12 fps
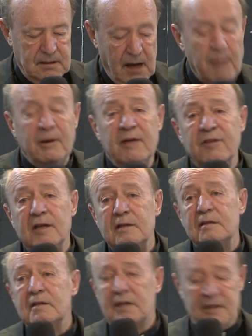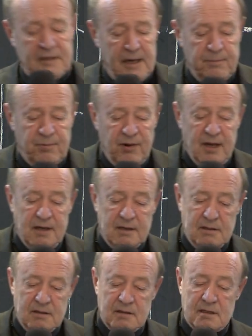I believe that contemporary
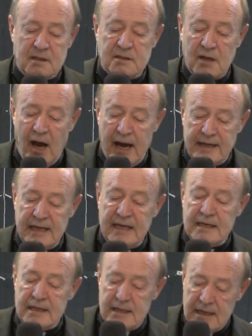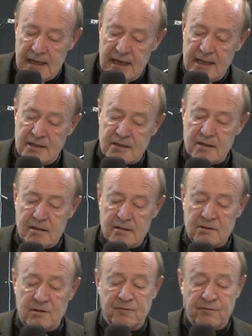society needs to